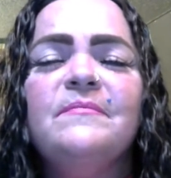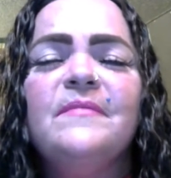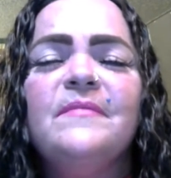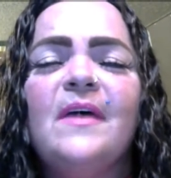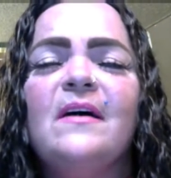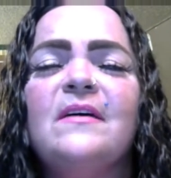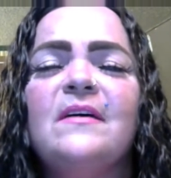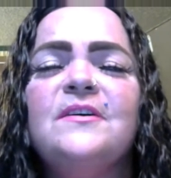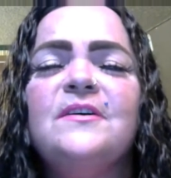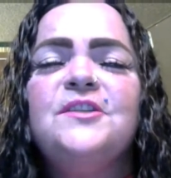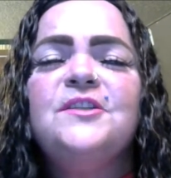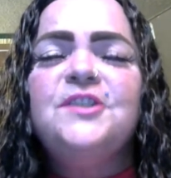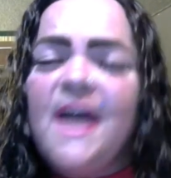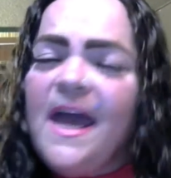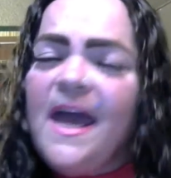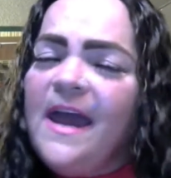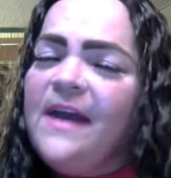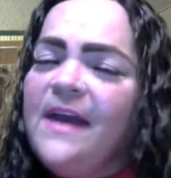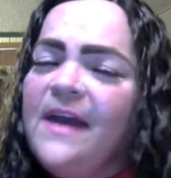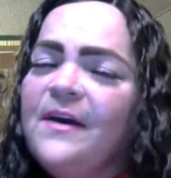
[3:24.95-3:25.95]
uh,
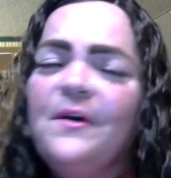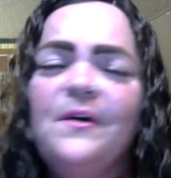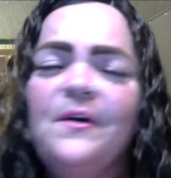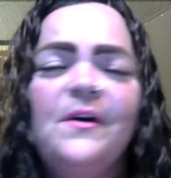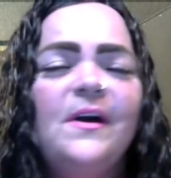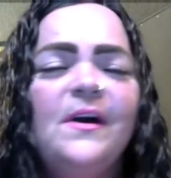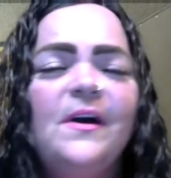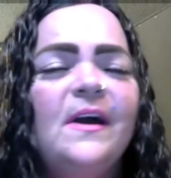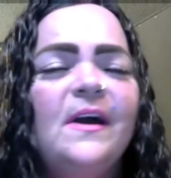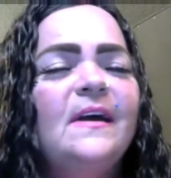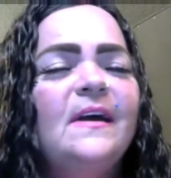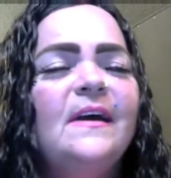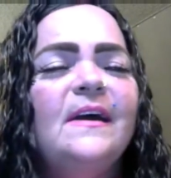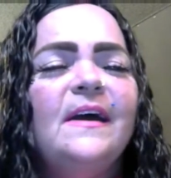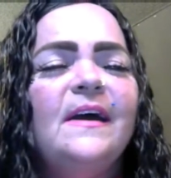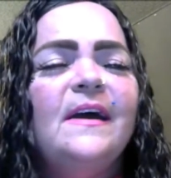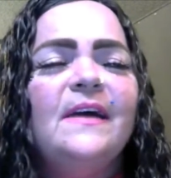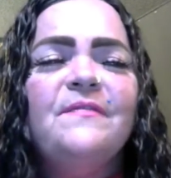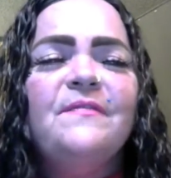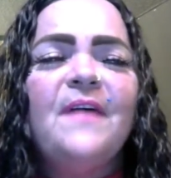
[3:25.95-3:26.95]
share
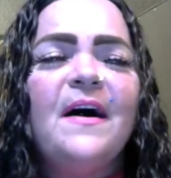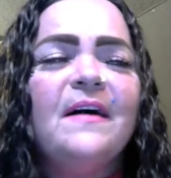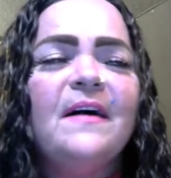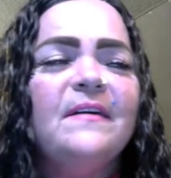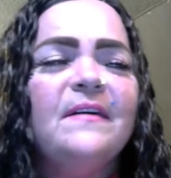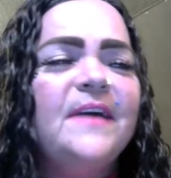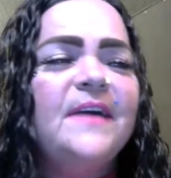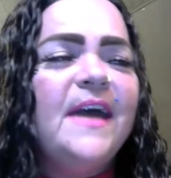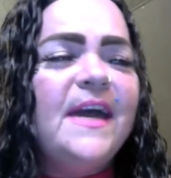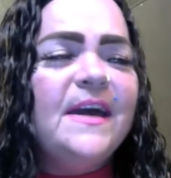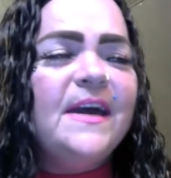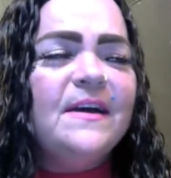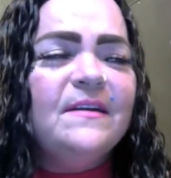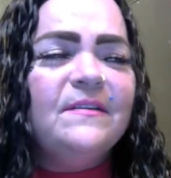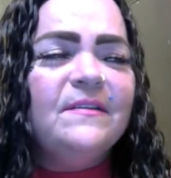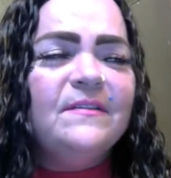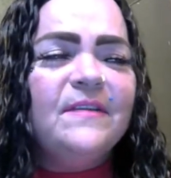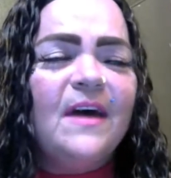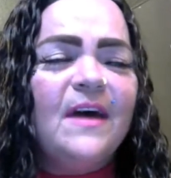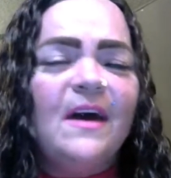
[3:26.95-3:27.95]
if I
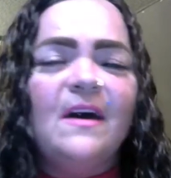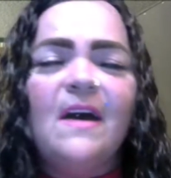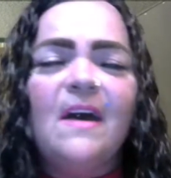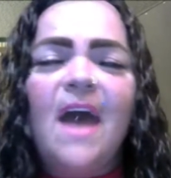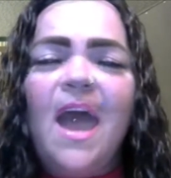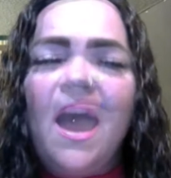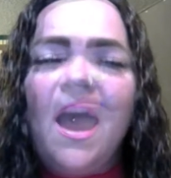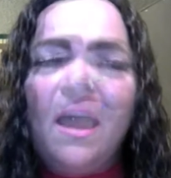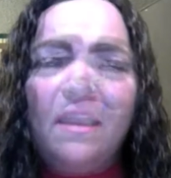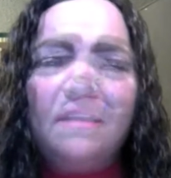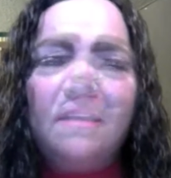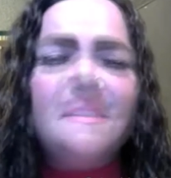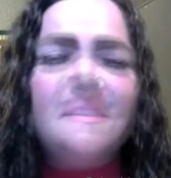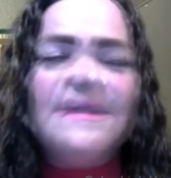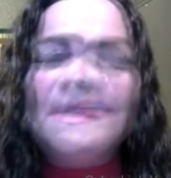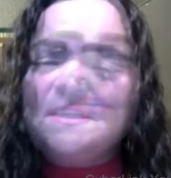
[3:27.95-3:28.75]
can't, uh, Allison,